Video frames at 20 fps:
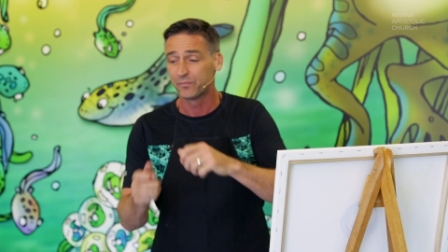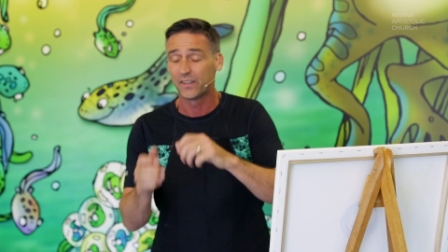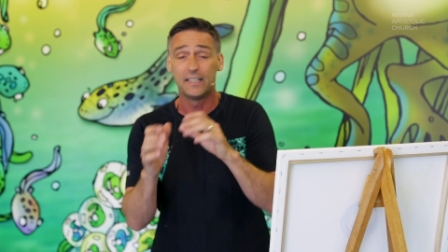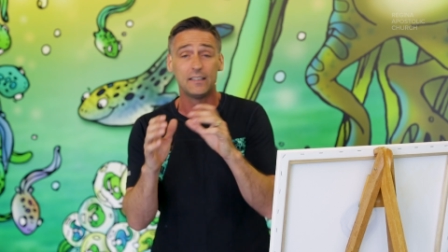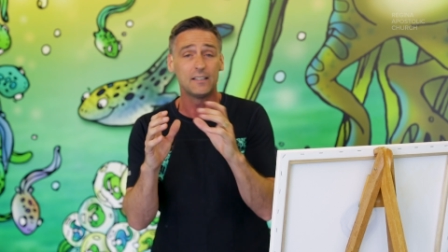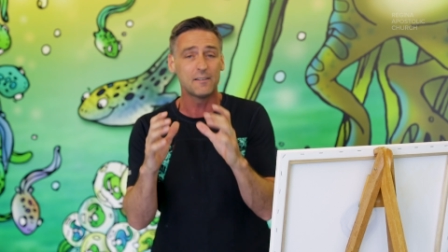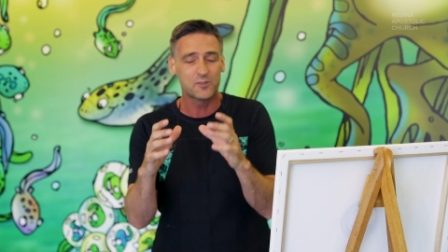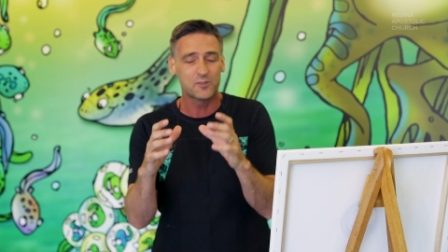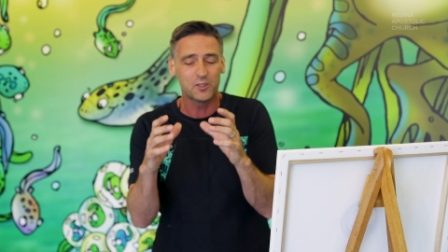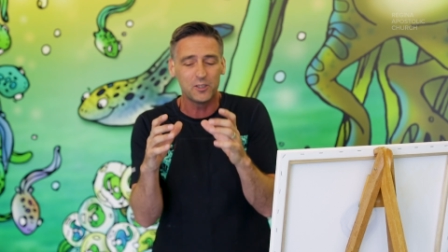He
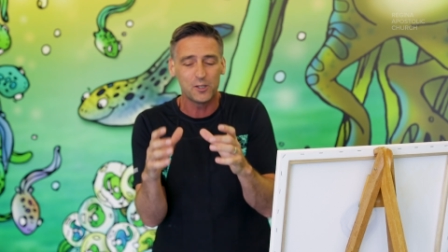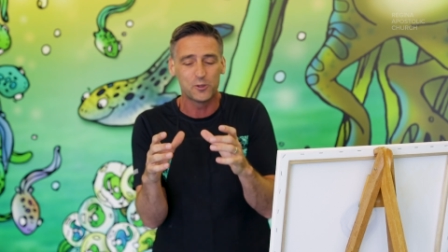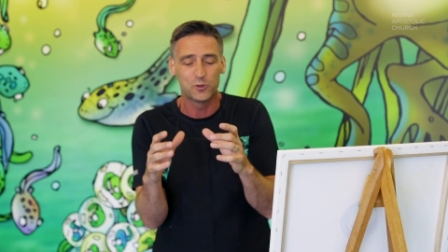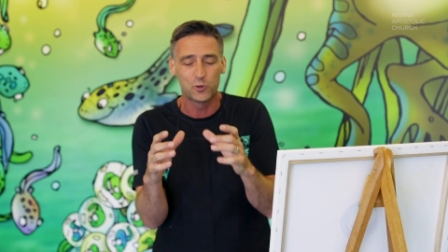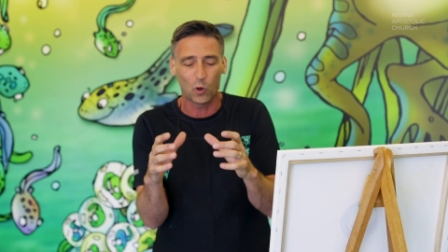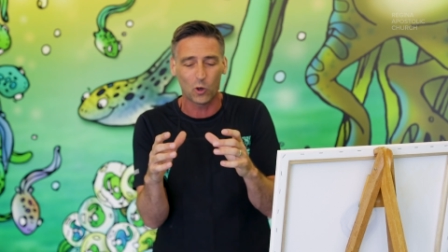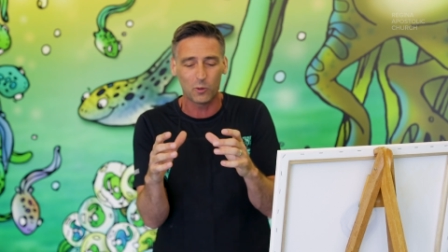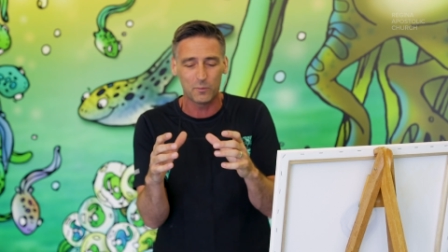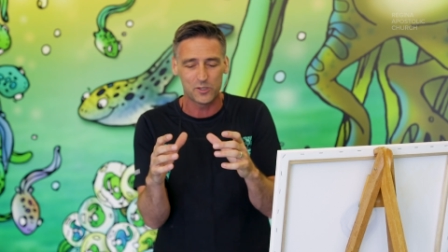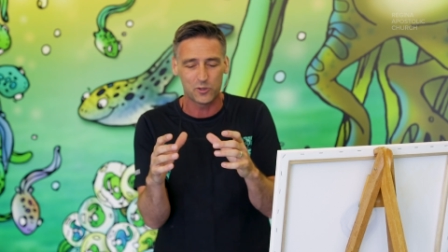lives in a
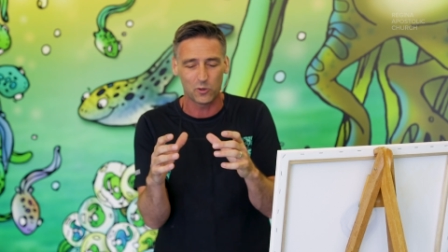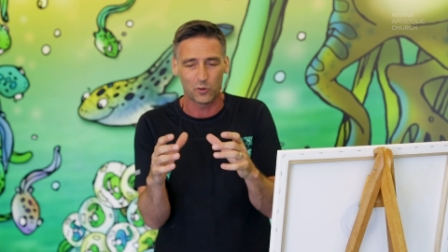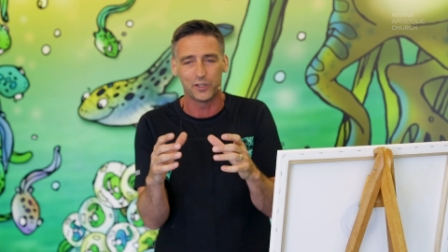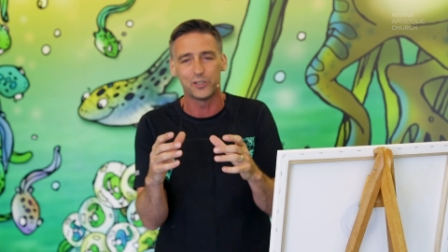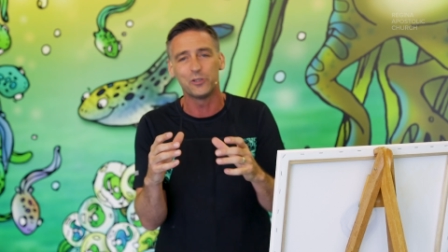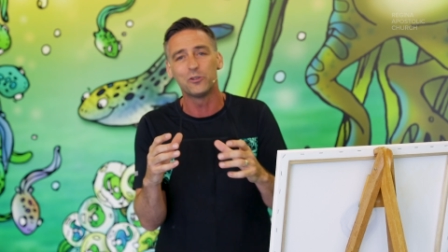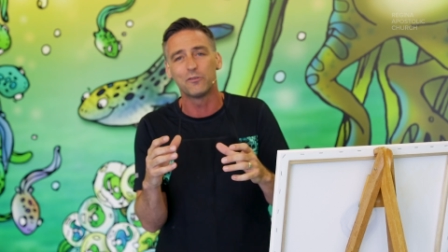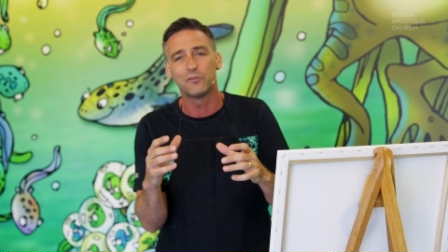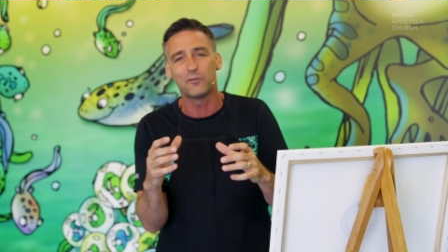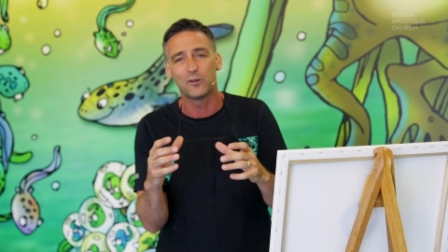dormitory,
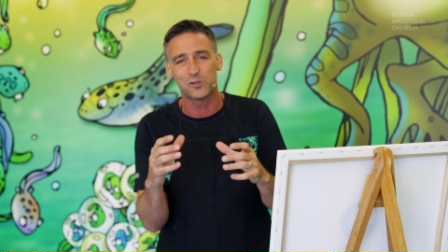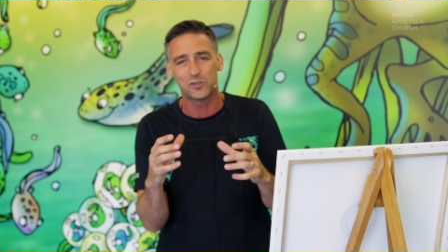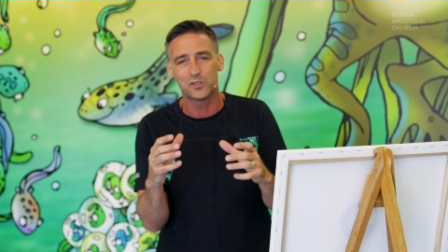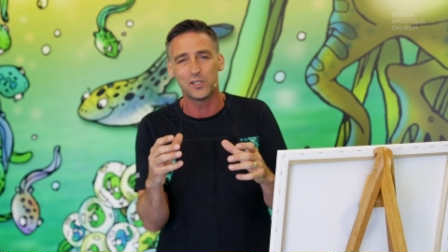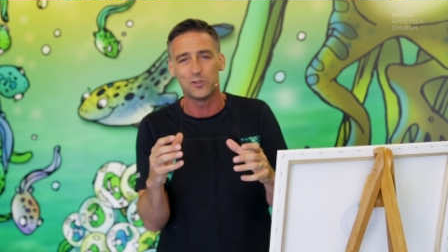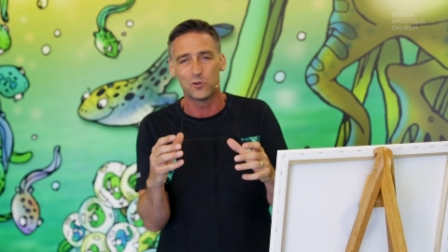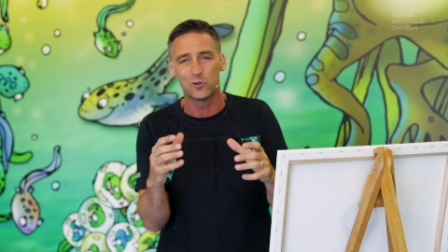university